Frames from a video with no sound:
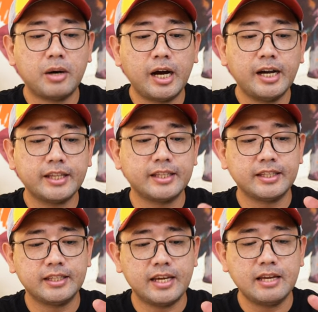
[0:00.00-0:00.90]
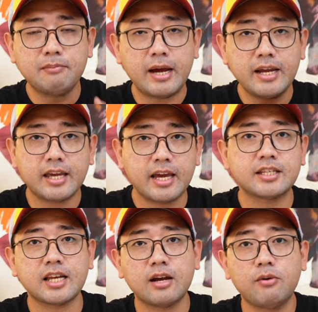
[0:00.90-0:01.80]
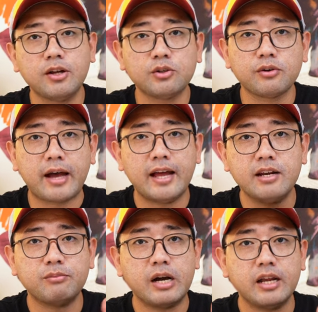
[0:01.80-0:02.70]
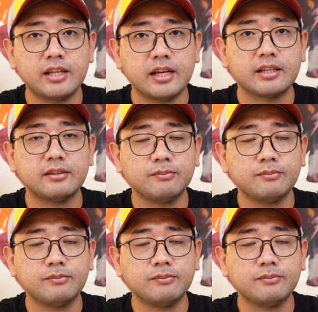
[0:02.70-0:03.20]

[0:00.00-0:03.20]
But in my case, I want to calibrate it